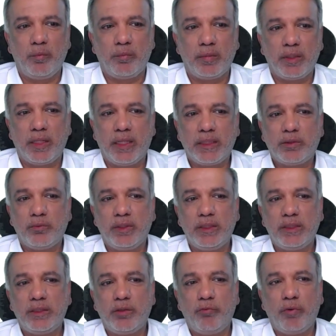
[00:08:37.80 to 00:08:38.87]
The next one
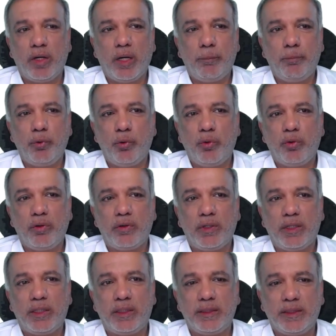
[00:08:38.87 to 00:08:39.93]
is the upload
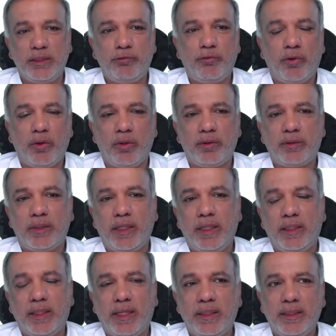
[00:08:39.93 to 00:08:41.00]
uh, defaults,
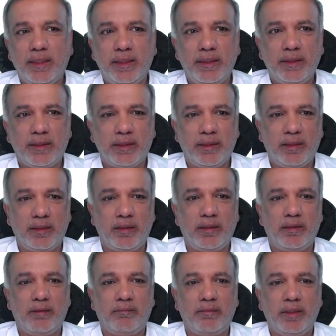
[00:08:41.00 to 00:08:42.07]
and that is
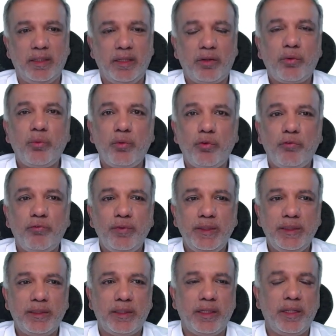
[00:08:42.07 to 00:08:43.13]
a really cool
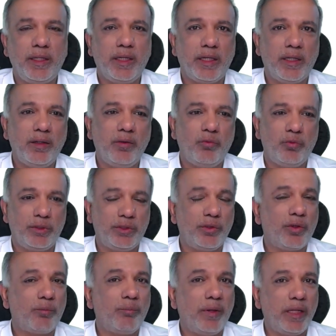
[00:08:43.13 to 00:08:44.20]
feature in here which
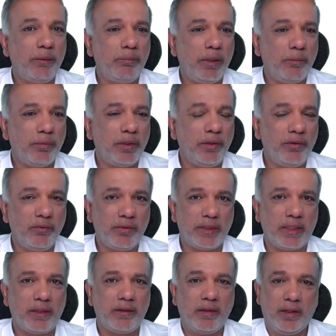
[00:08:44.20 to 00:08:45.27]
not many people use
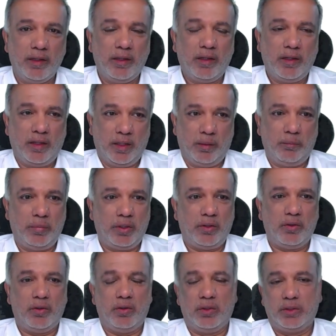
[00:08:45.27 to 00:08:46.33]
it,
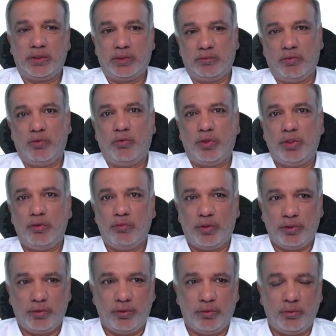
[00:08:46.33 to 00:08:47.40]
because what you
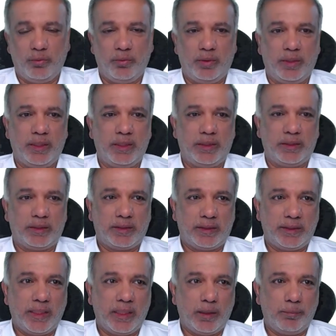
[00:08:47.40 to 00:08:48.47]
want to do is
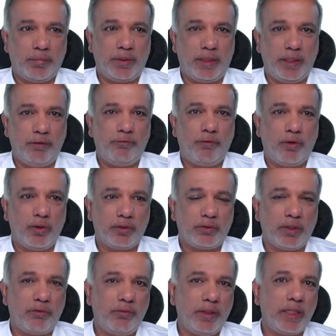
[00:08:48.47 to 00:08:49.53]
set up a default,
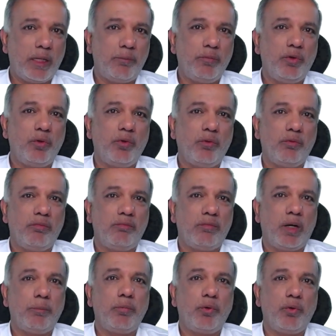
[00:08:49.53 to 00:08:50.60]
so every time you
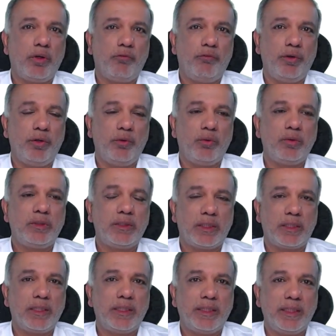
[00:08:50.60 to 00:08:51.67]
upload a video
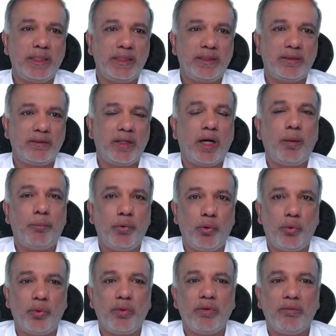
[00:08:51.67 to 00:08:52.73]
certain things
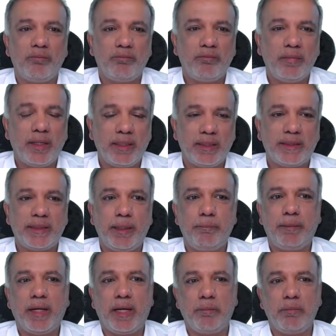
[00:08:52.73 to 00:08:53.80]
upload at the same
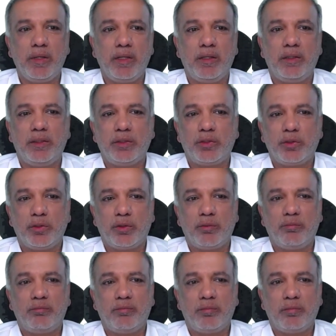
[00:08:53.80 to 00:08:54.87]
time.
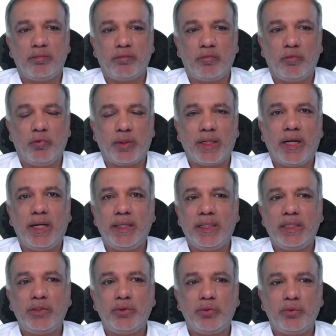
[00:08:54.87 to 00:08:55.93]
So what I
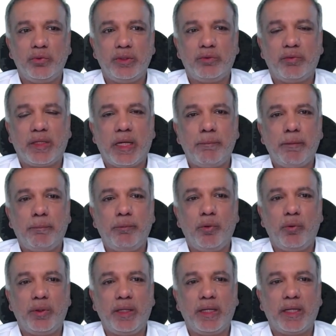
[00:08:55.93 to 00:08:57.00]
tend to do is when I'm
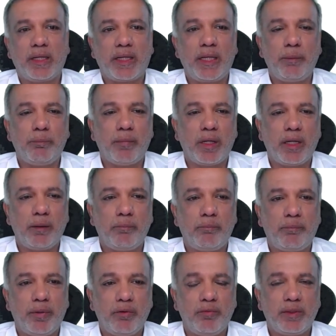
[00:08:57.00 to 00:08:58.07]
uploading, I keep my
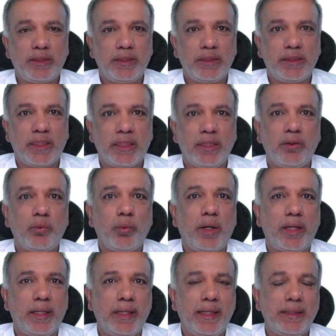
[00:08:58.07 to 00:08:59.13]
privacy setting to
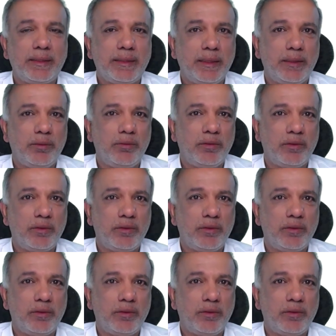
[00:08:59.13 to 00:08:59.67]
unlisted.